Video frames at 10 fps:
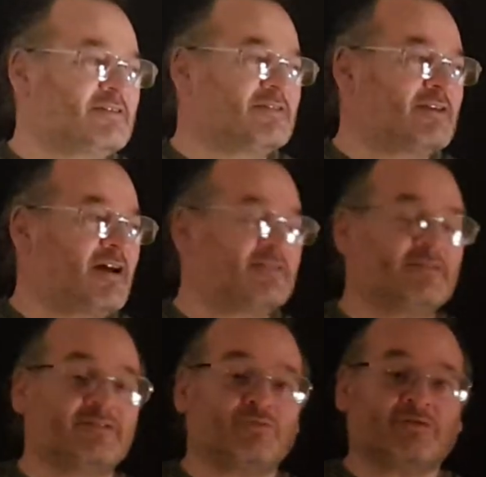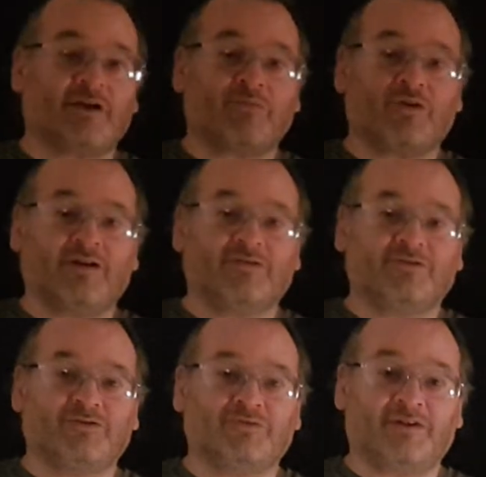that is what I'm going to
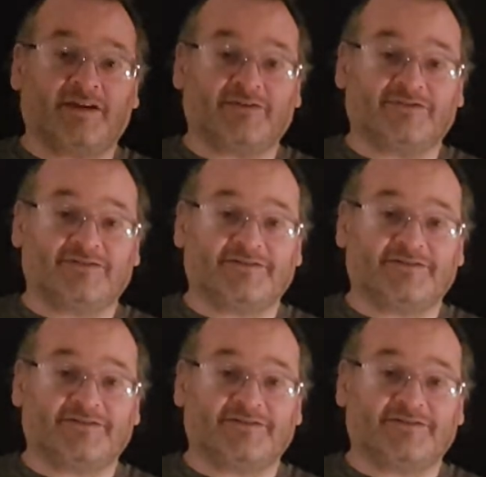do next.